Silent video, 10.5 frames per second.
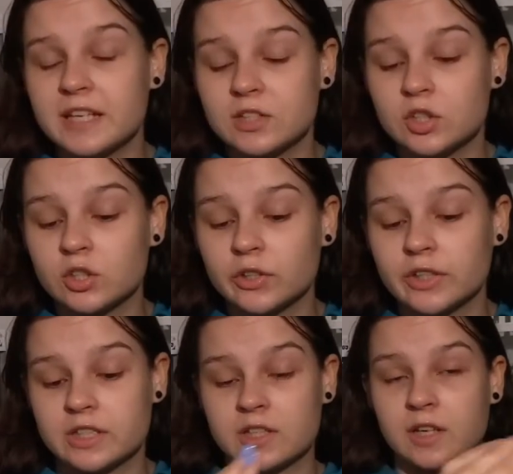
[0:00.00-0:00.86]
the
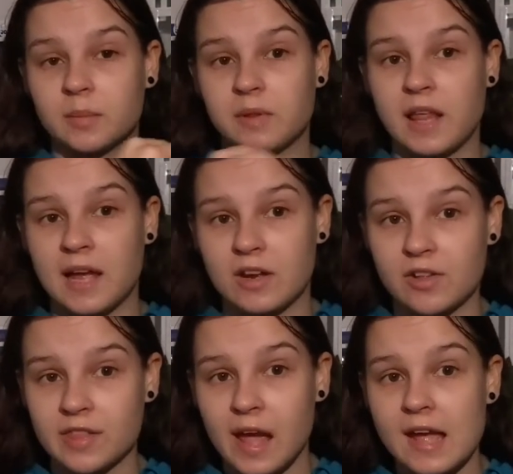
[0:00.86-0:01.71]
interlude is gonna play
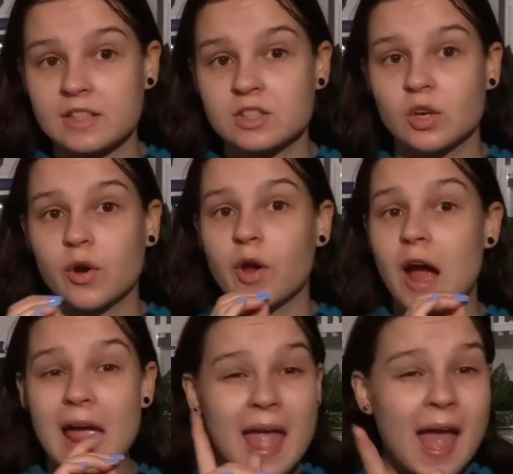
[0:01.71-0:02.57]
on that, so
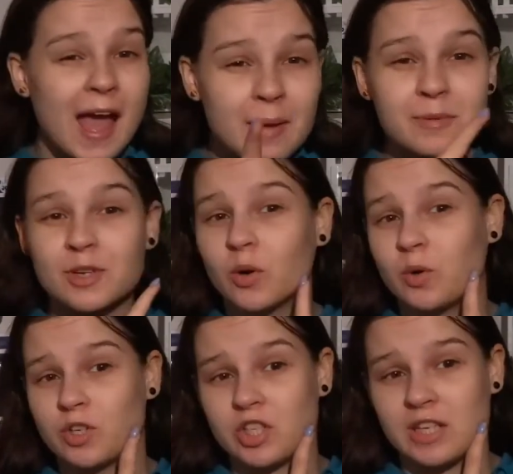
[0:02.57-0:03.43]
I am gonna
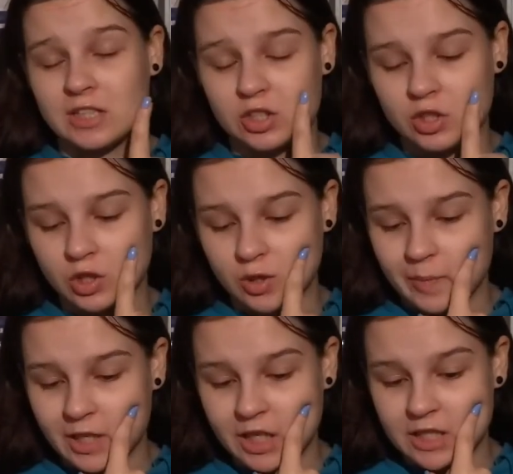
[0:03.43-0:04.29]
watch the
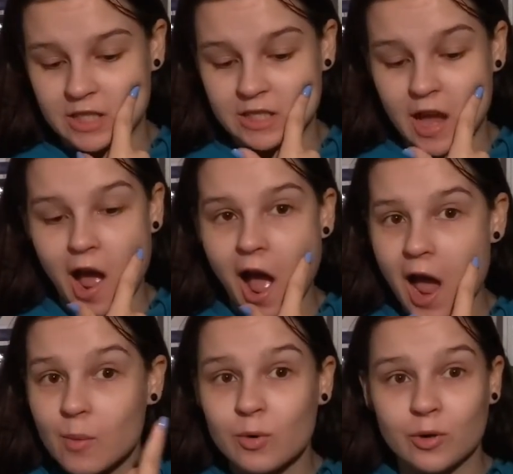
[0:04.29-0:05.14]
interlude because
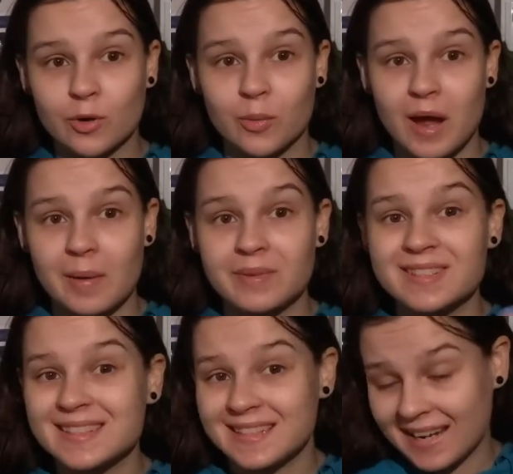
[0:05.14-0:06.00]
I want to know what
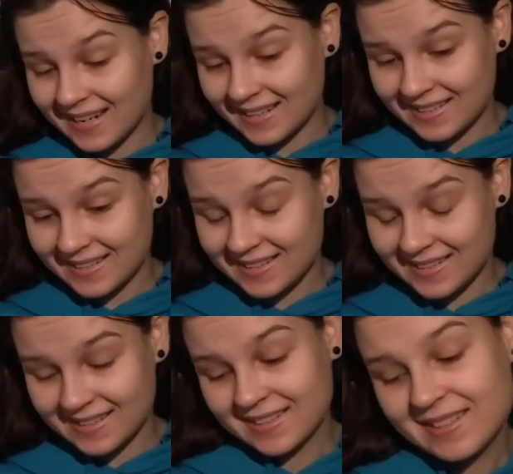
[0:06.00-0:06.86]
happens
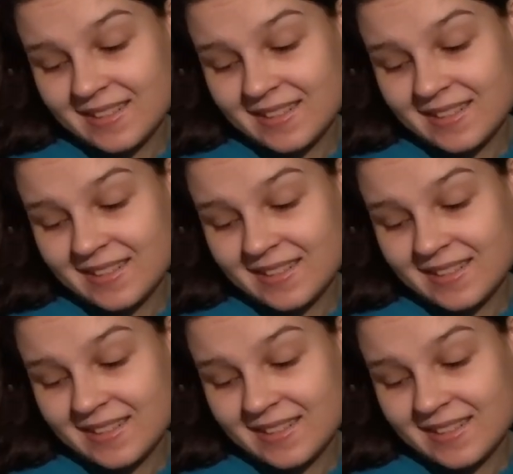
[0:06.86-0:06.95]
next.